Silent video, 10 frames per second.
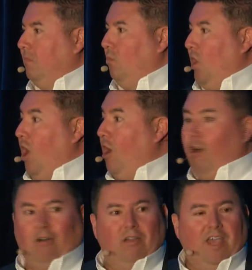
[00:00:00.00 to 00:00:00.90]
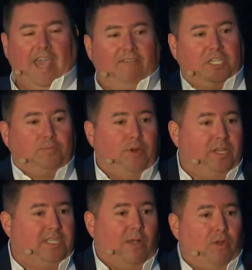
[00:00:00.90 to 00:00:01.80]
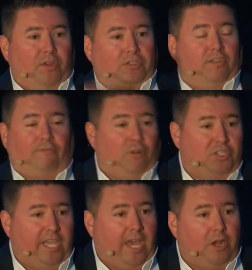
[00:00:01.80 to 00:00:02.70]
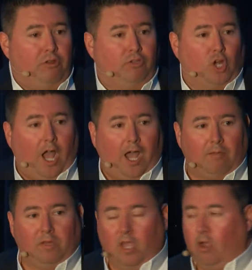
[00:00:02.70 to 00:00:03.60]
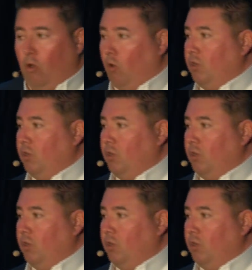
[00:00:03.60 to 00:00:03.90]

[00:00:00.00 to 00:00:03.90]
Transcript: We all have experienced that, whether it's the first day at a new job or